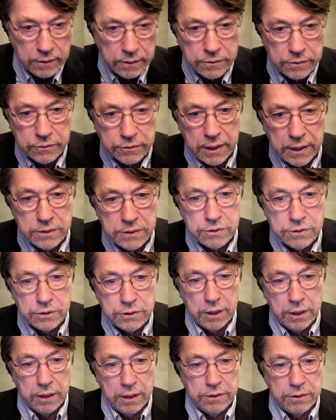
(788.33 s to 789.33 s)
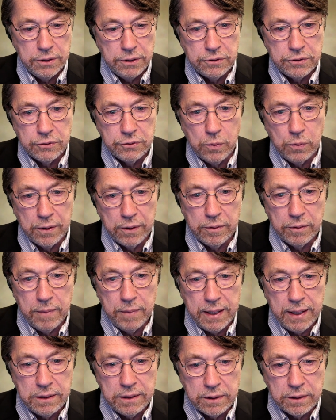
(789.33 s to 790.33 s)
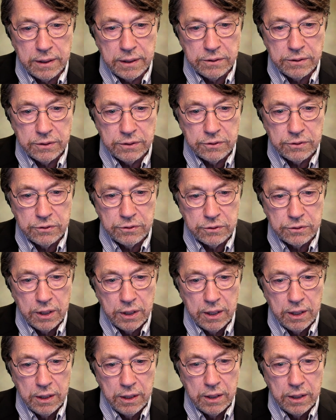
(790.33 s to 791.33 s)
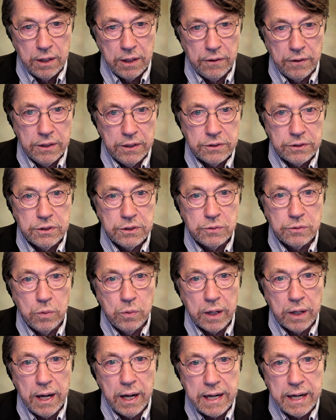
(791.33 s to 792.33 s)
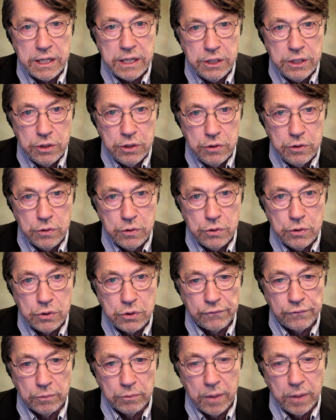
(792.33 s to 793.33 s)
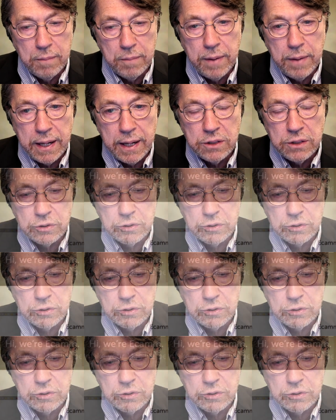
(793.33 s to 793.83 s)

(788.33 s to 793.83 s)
Since this is one of the main things, this is what I use for my main